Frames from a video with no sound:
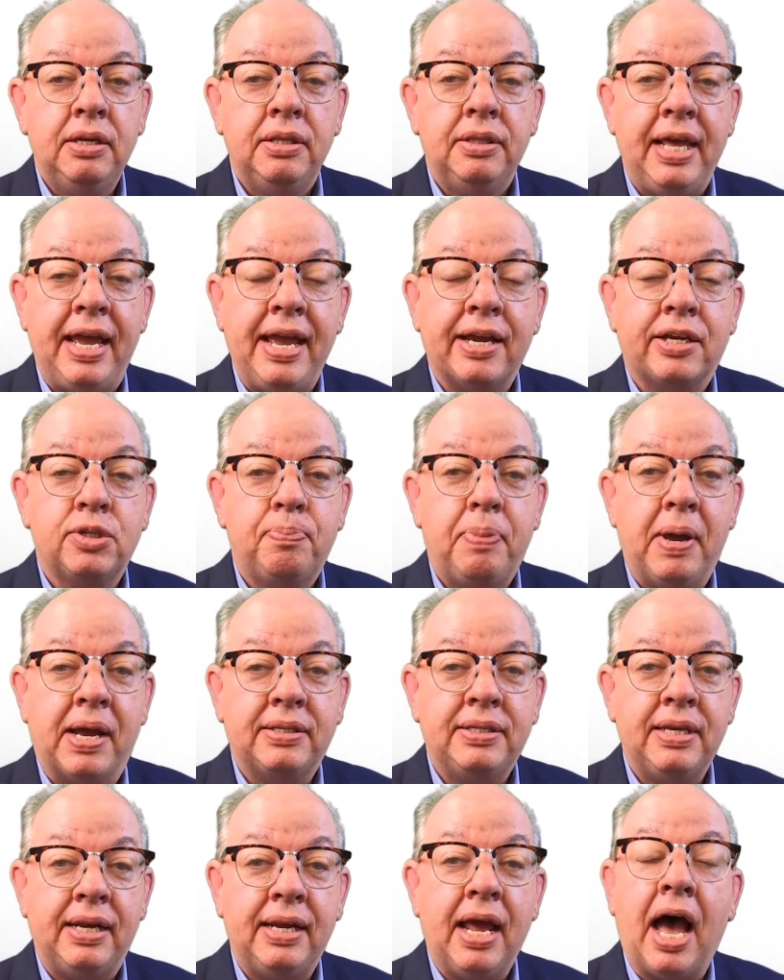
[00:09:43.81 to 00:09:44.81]
They
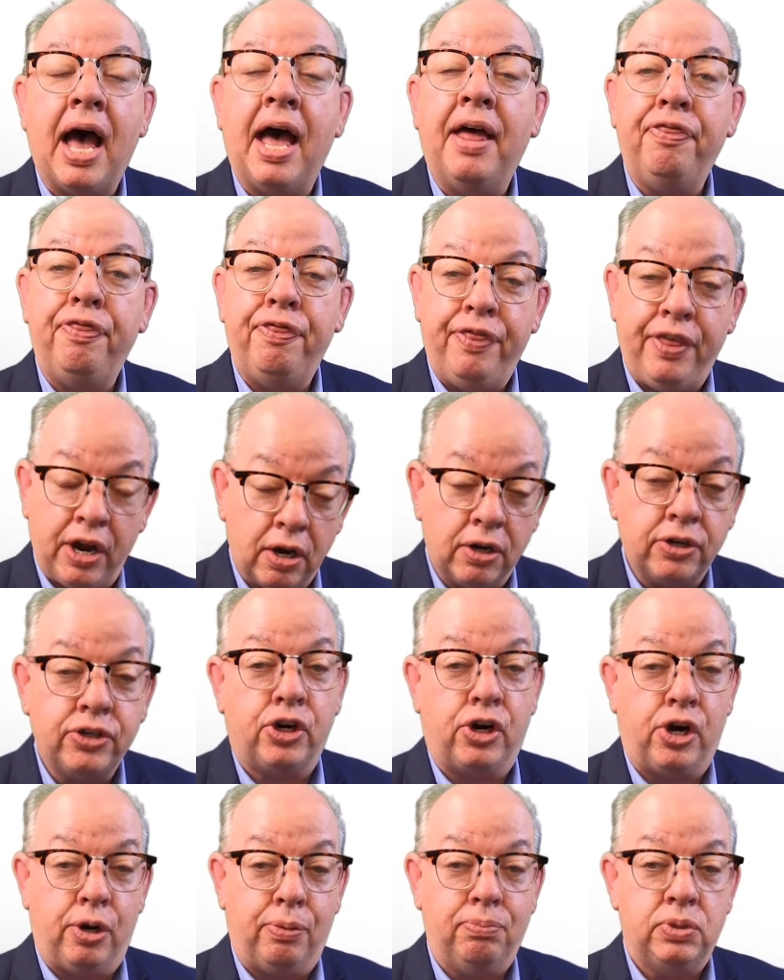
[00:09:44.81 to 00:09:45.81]
expect it on their
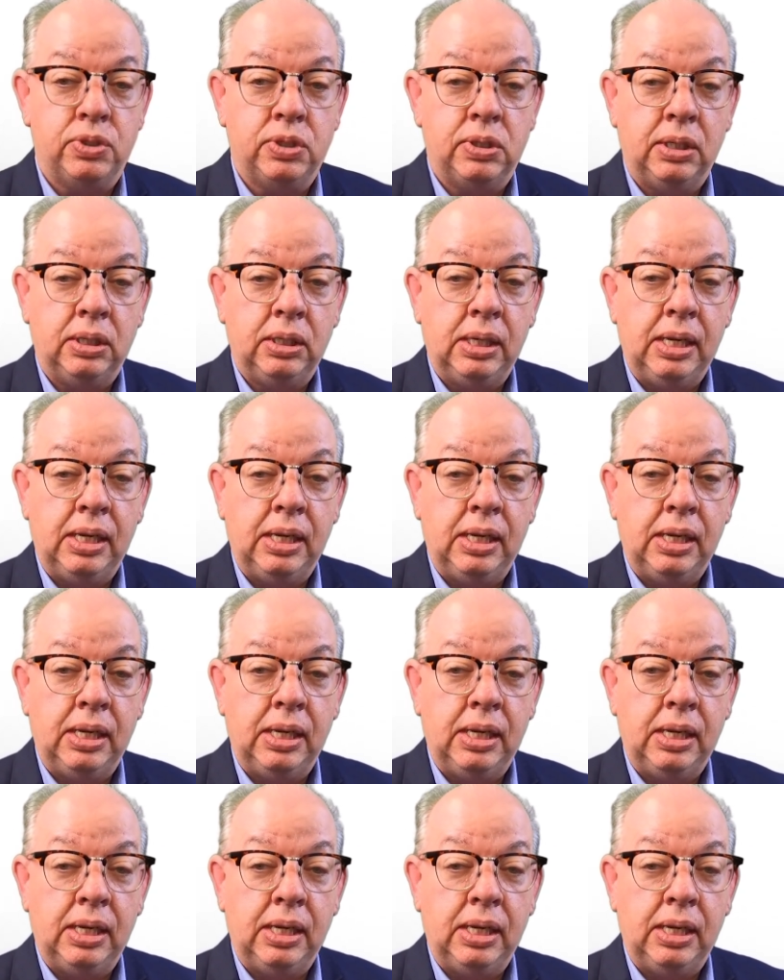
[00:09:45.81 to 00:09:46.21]
terms.